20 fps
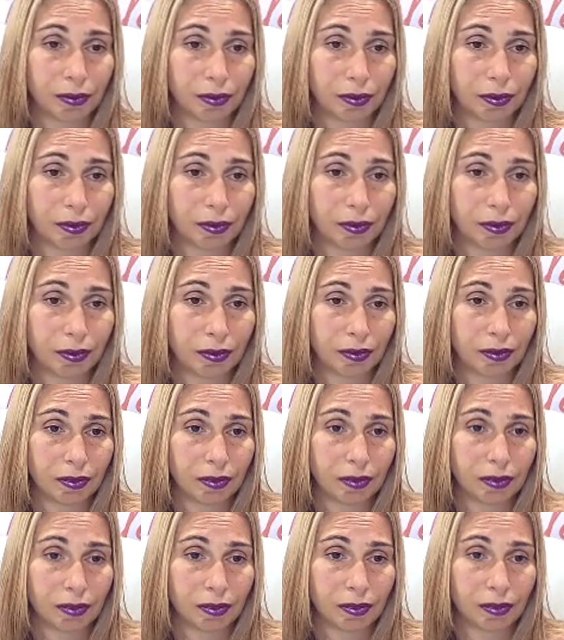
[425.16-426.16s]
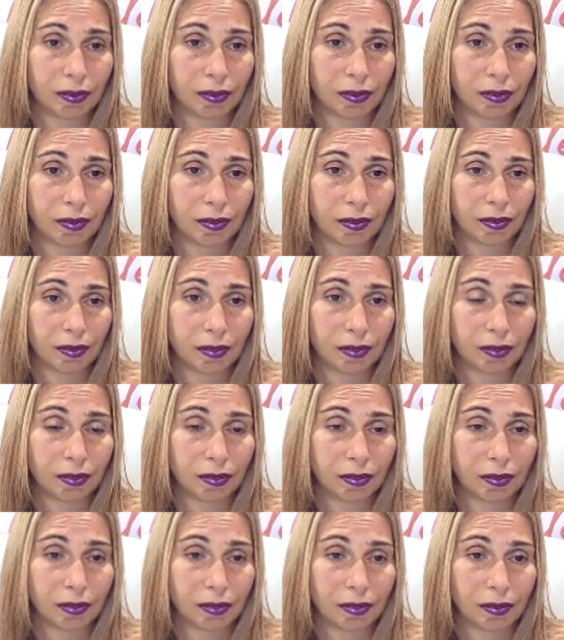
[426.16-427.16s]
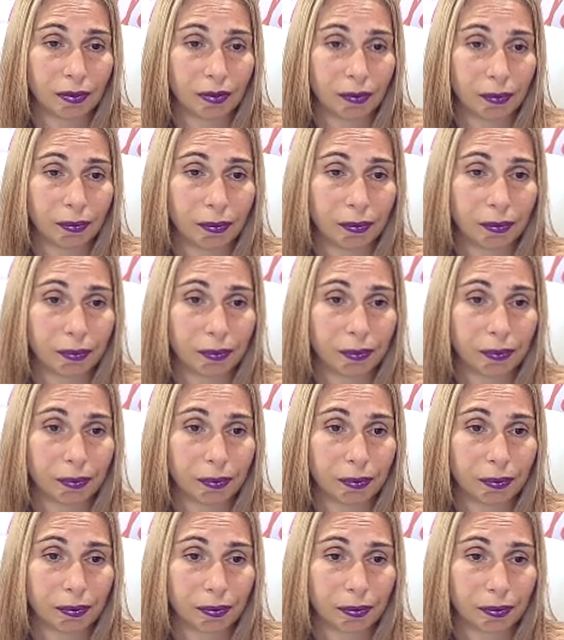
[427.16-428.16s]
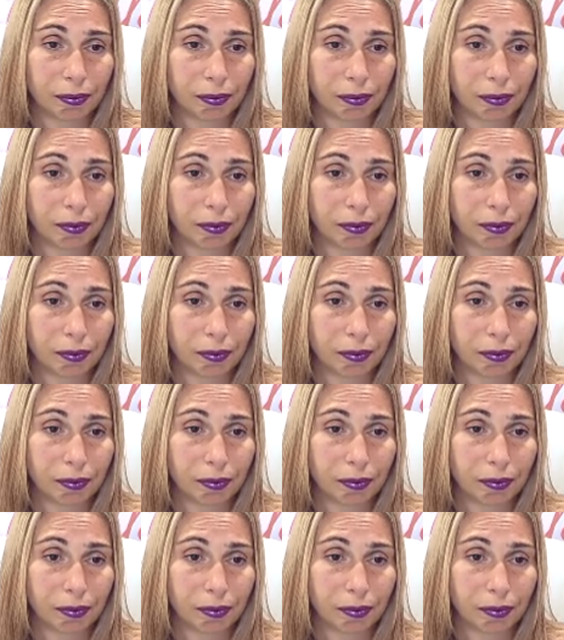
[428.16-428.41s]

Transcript: (not speaking)